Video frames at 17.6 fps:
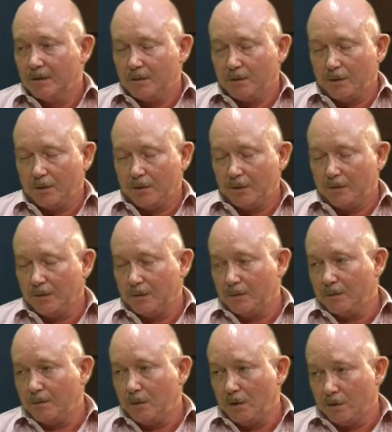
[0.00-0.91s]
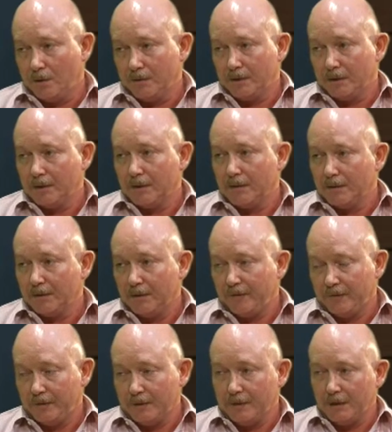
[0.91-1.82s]
probably more than
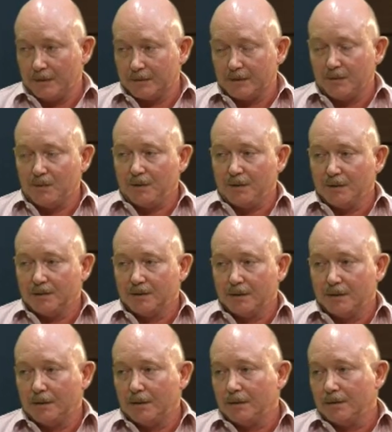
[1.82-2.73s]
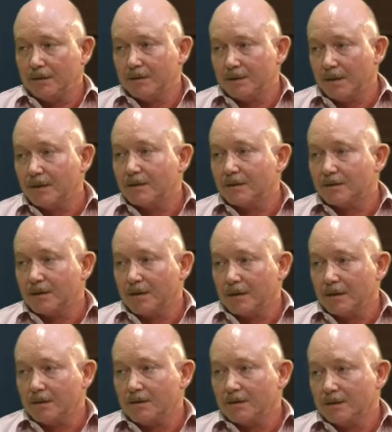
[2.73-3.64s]
if you'd actually price that in at the tender
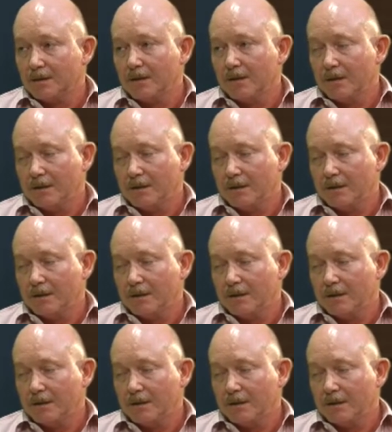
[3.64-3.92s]
stage.